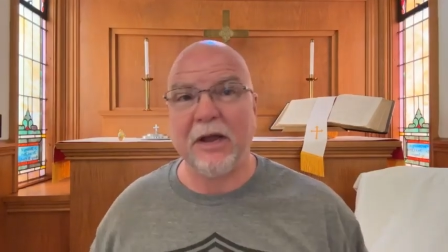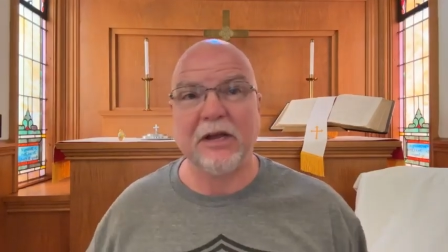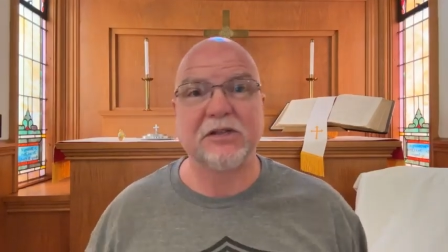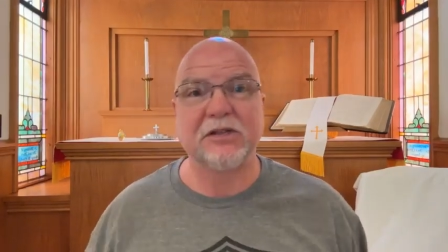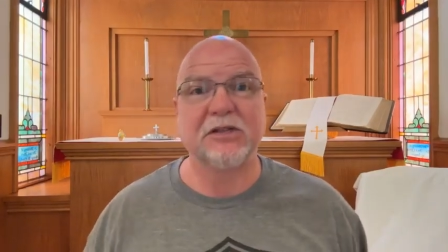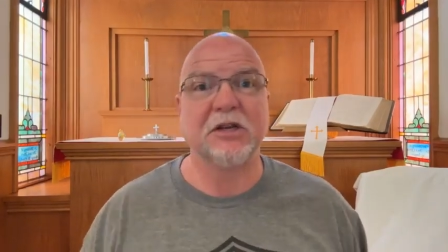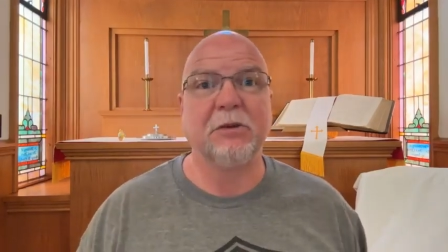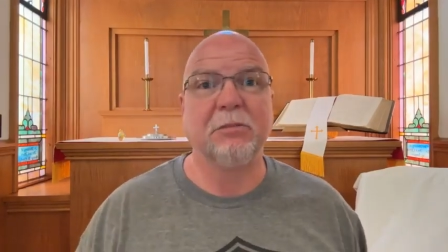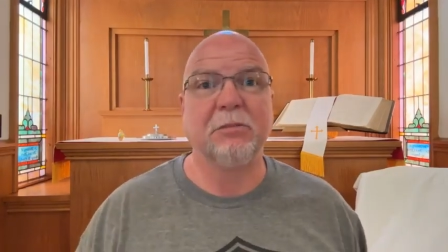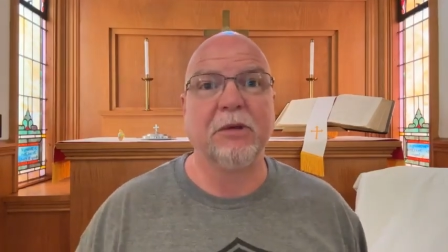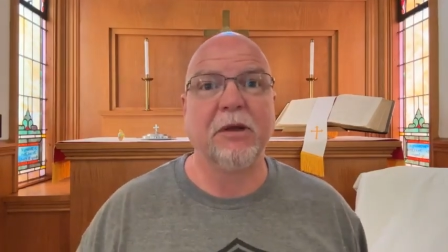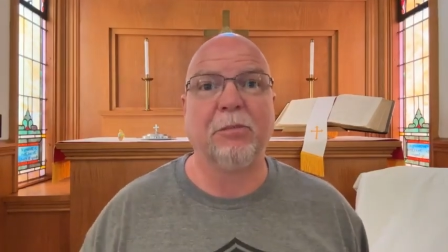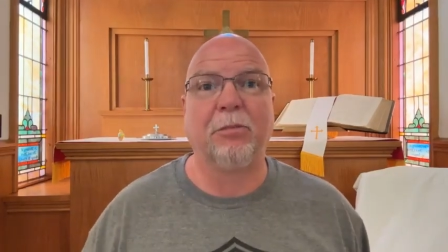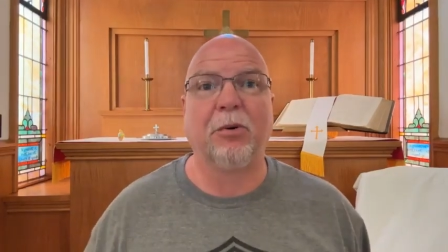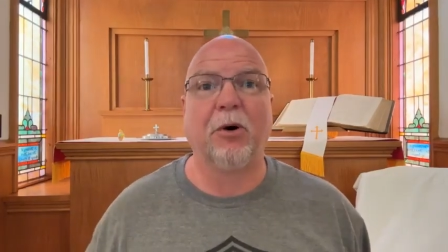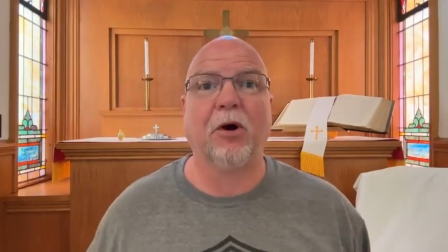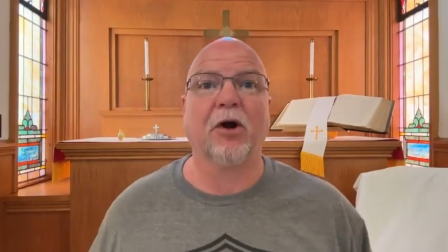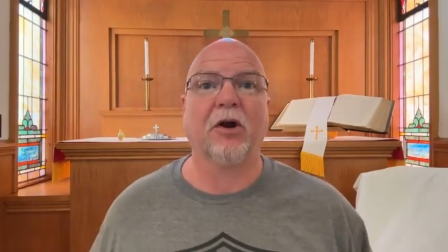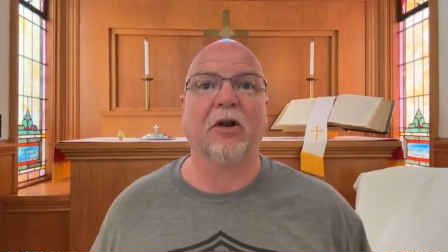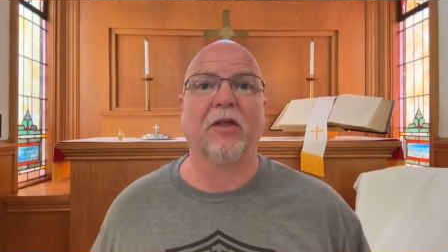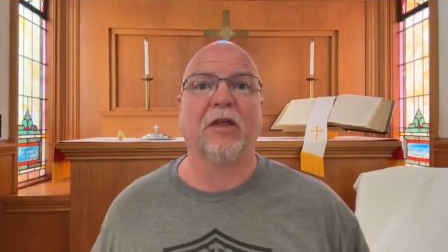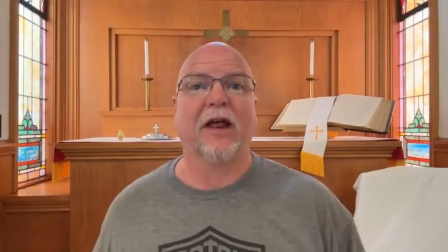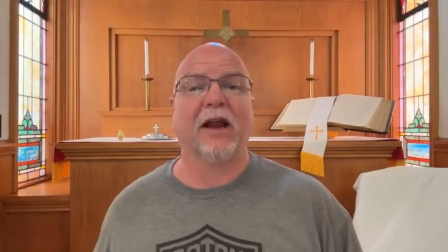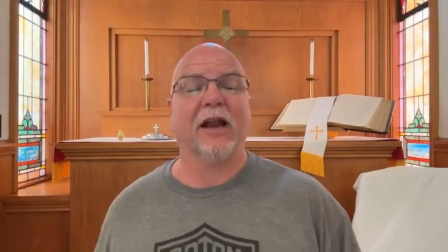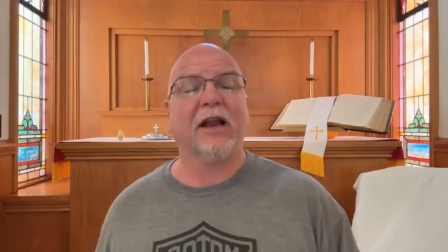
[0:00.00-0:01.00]
amazing to be a
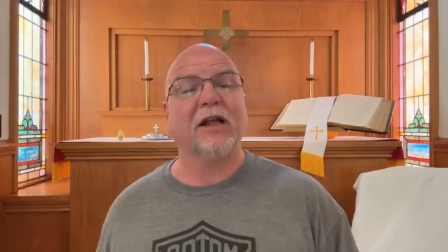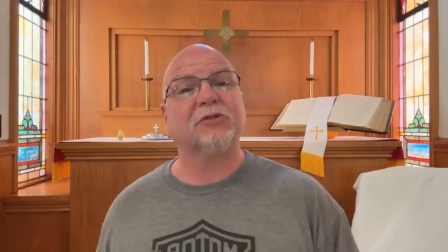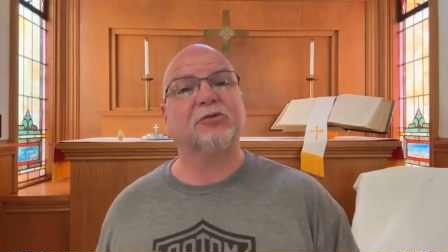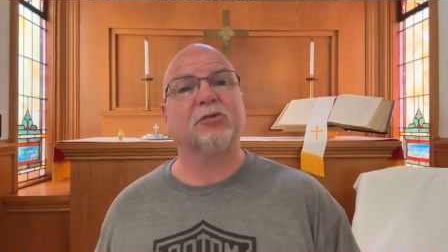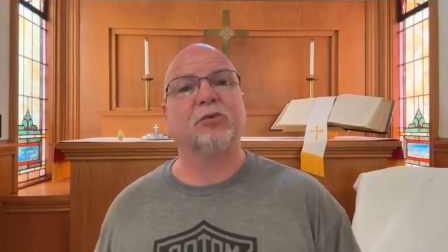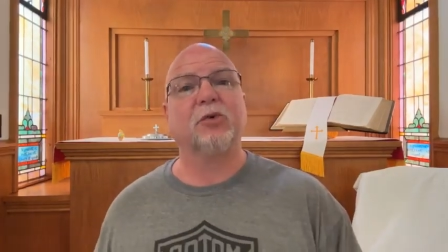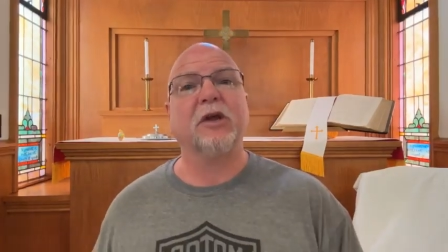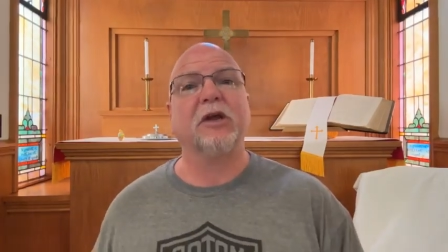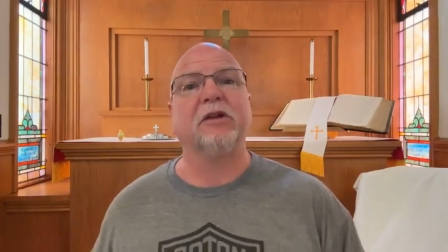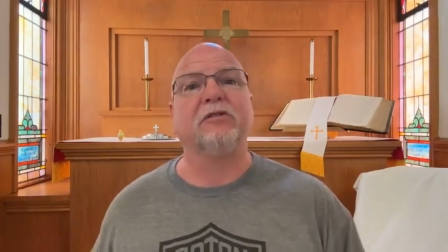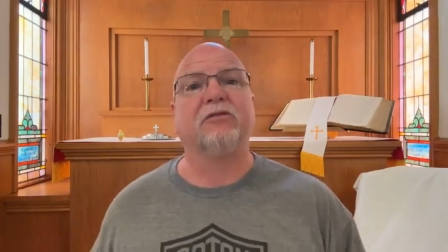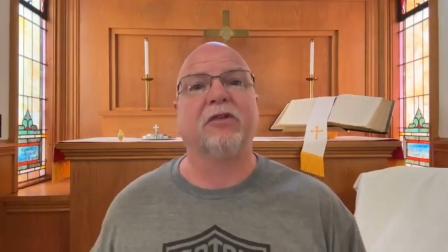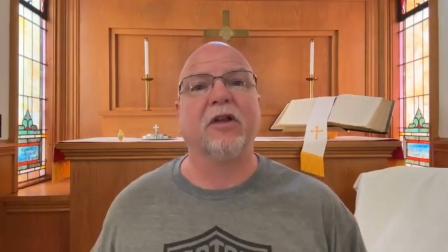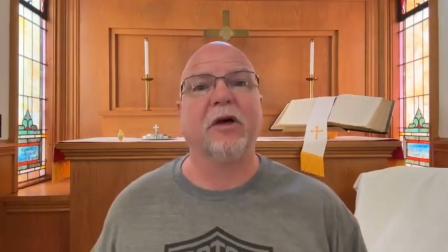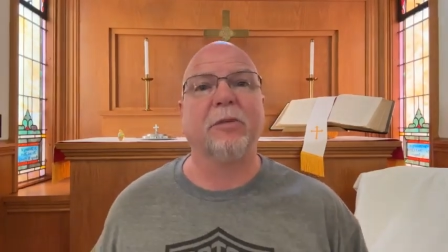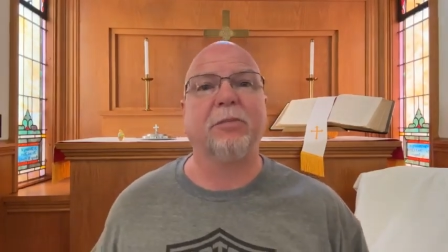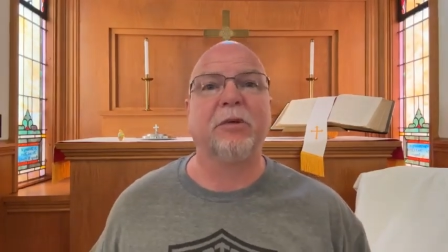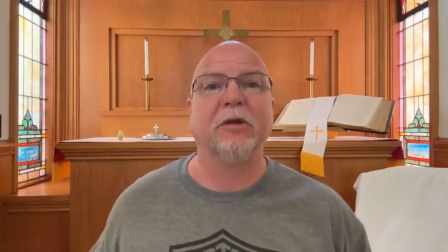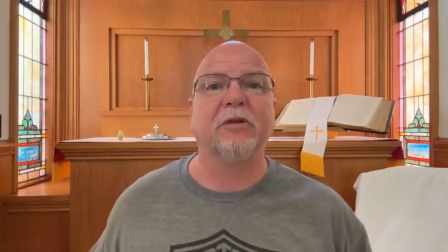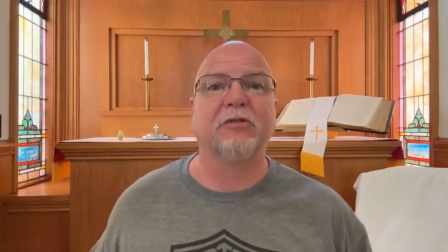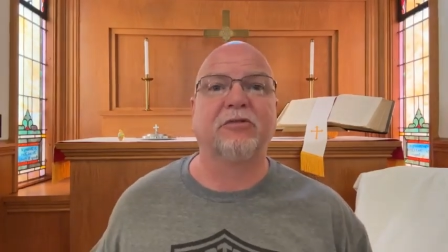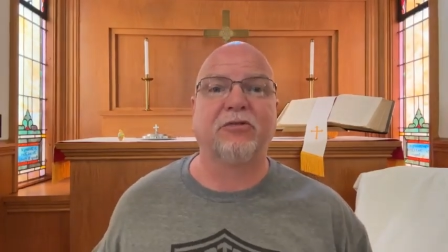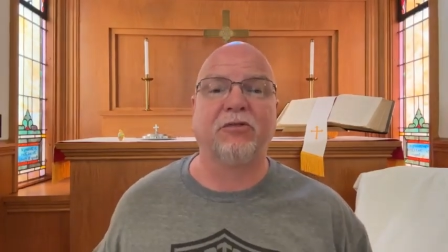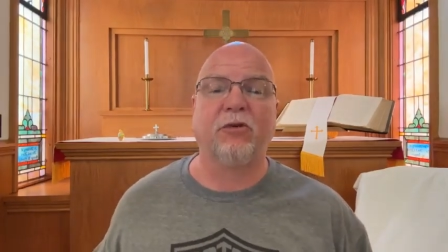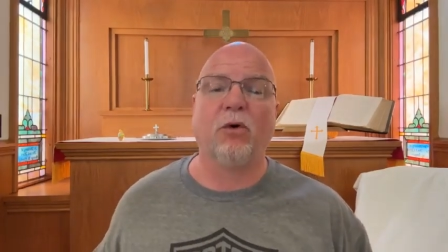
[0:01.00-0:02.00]
part of that. Let's read
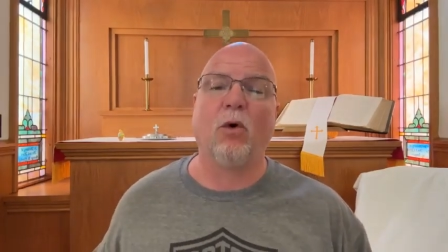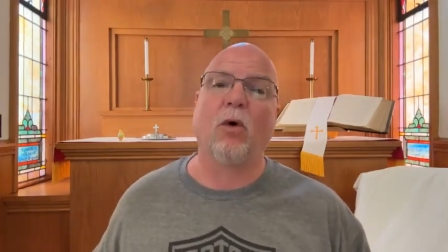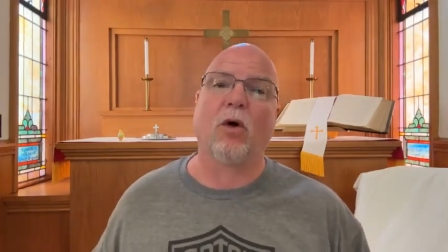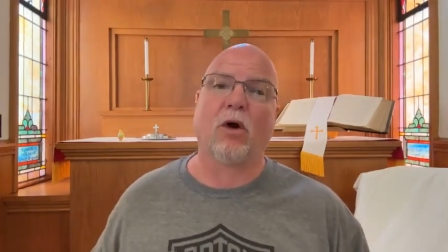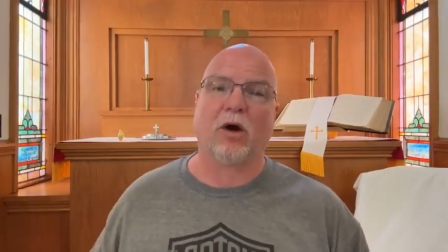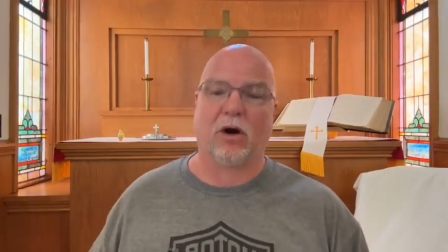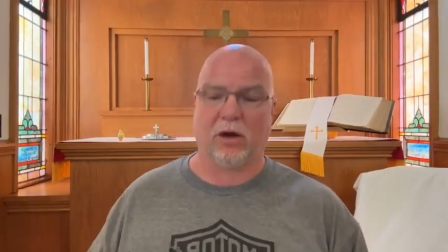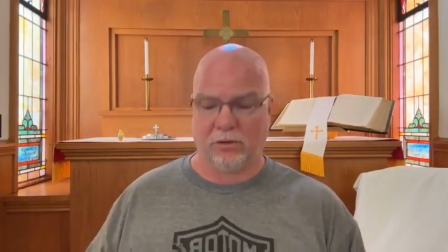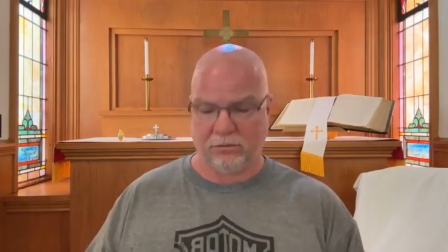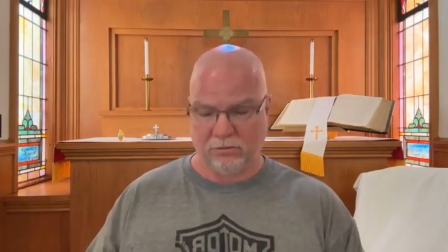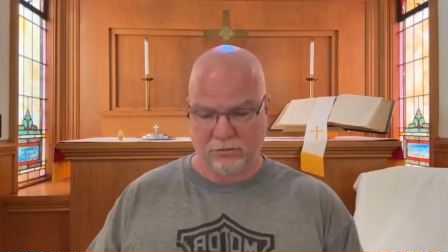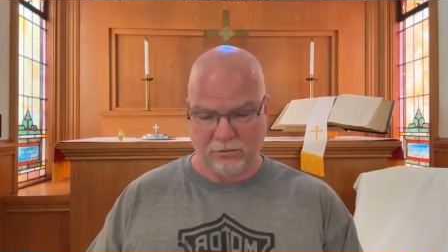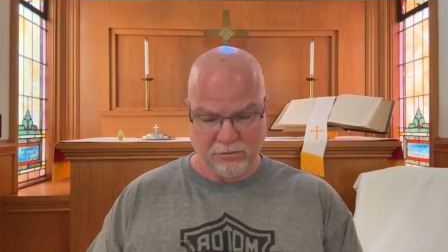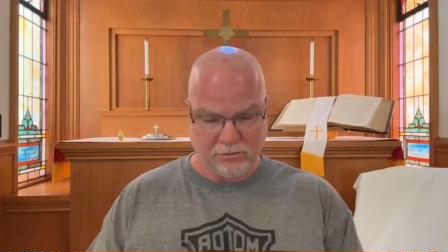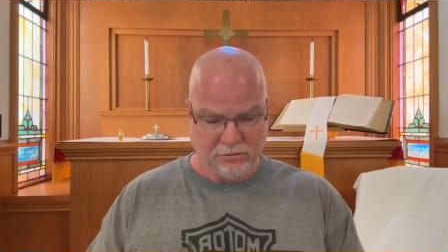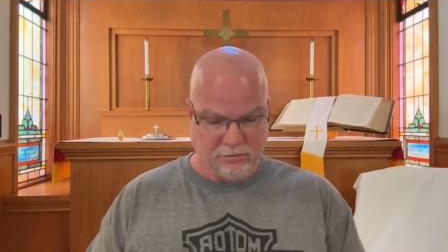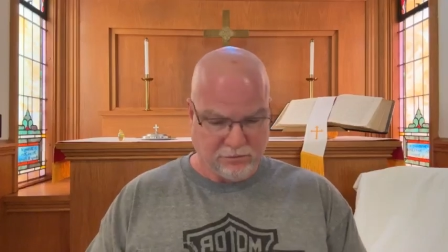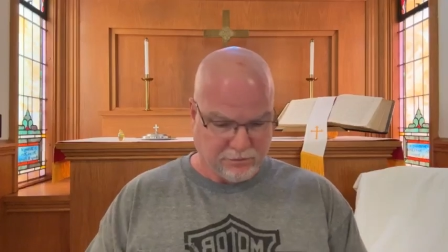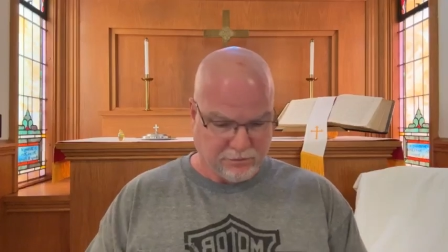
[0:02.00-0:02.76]
Philippians 4.